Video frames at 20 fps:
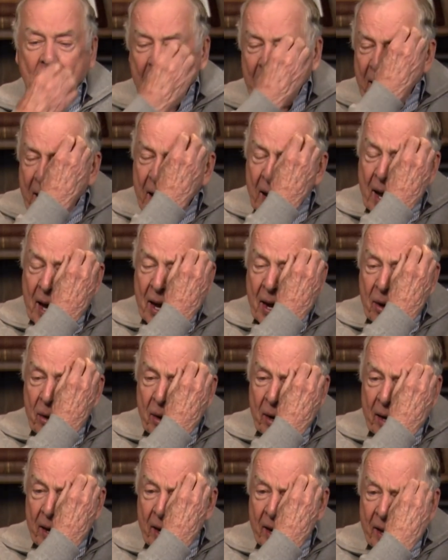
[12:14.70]
the
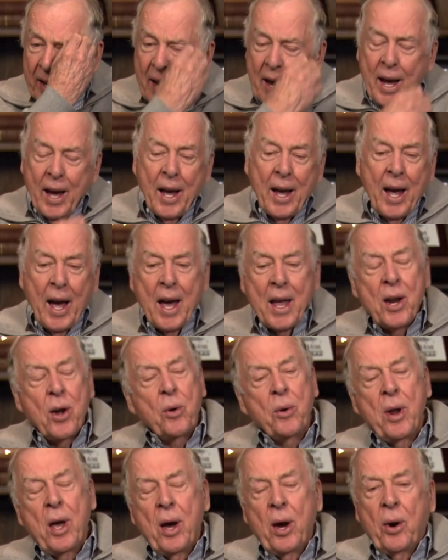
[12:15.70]
uh, I
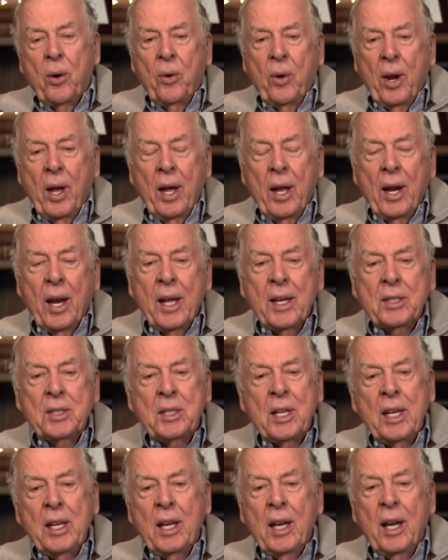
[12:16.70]
don't know. Let's
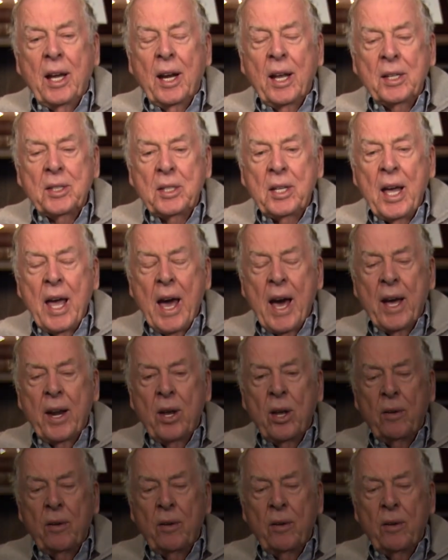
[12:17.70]
see. Let's see how it